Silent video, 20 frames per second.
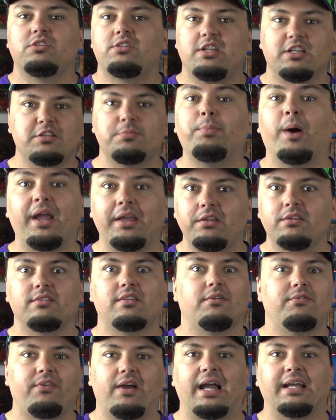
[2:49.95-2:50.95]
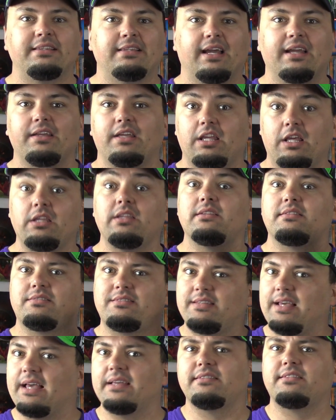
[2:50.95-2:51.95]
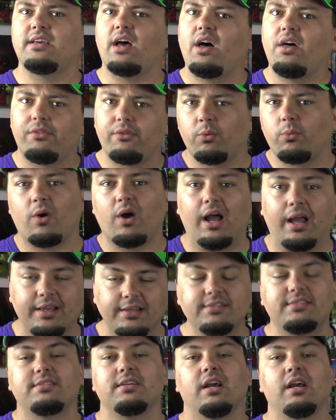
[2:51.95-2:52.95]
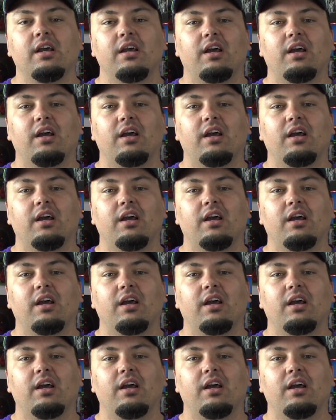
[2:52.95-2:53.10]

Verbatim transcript: despite the fact that he says otherwise.